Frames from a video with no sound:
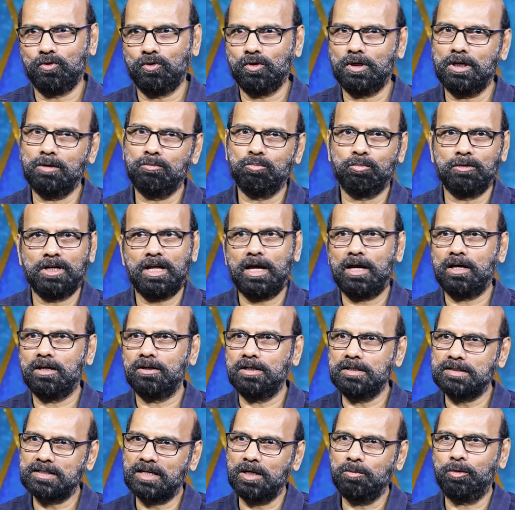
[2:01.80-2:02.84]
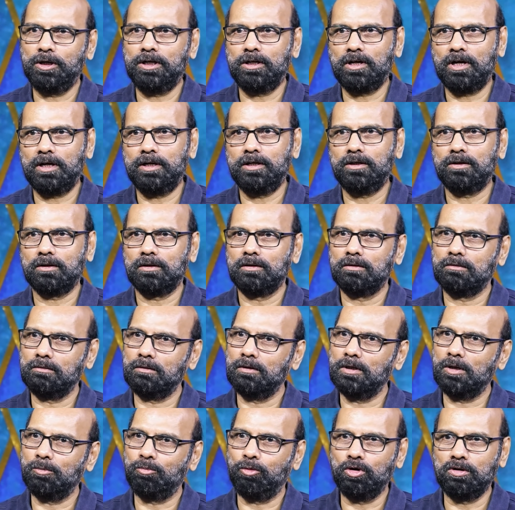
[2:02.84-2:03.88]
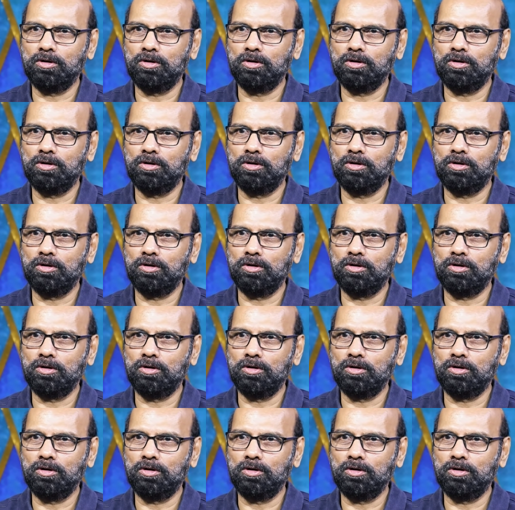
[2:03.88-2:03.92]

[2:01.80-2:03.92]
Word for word: Okay, my risk appetite, my mm.